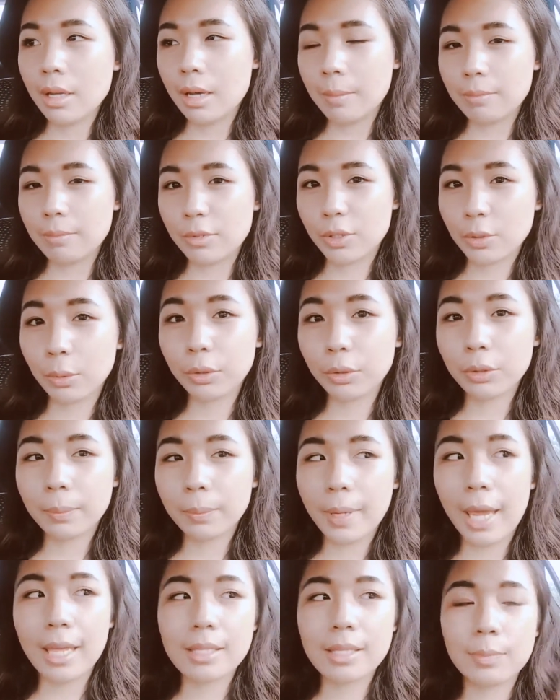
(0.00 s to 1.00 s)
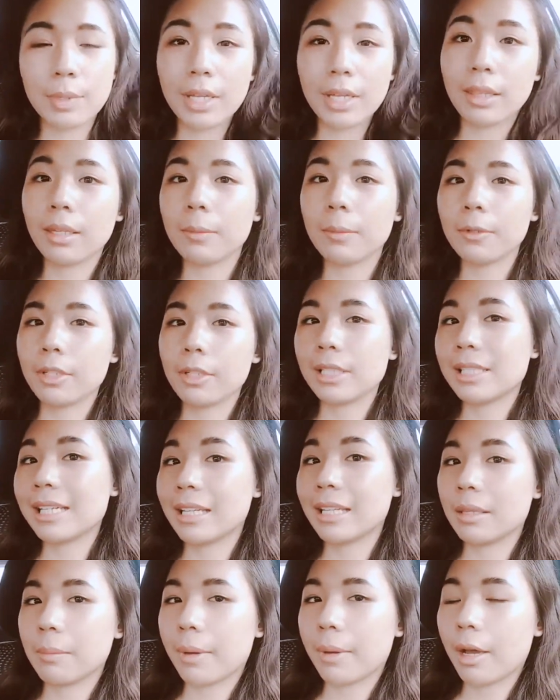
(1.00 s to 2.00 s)
shoulder pads, but I think I'm gonna
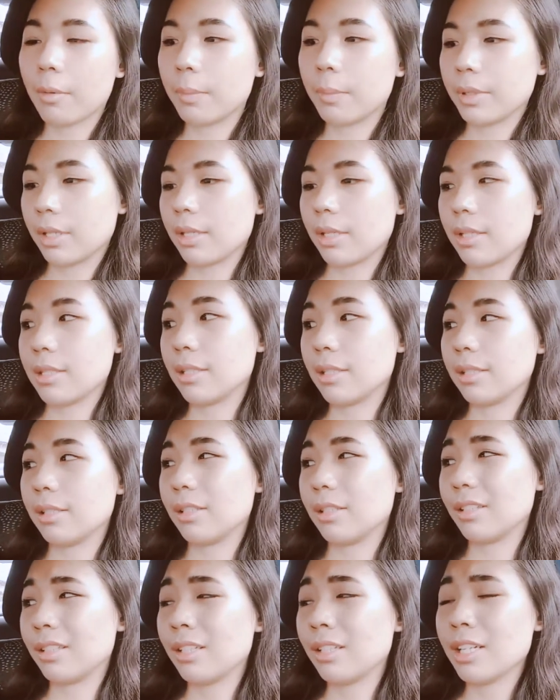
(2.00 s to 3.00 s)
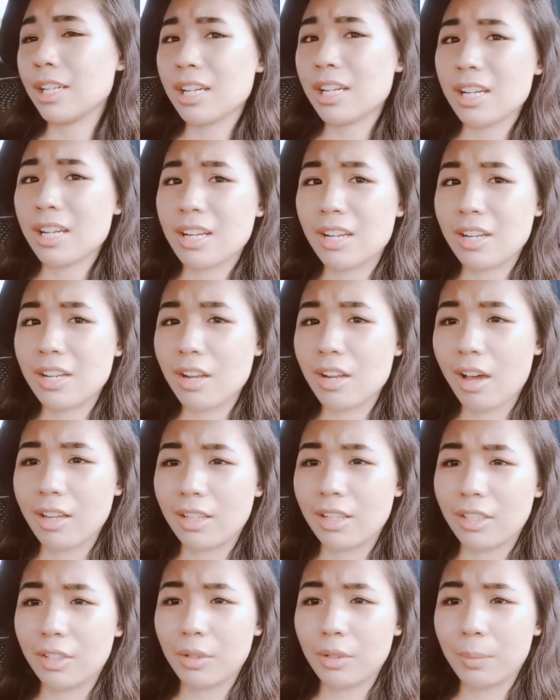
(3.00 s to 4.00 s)
take them out because they're not
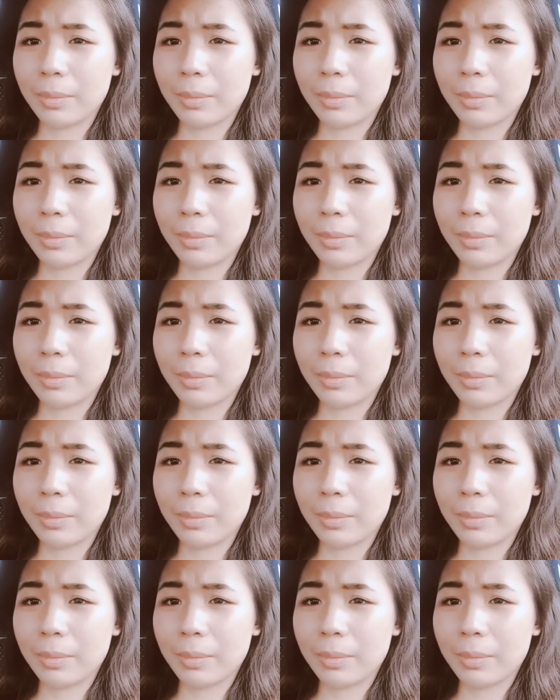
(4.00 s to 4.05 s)
in a good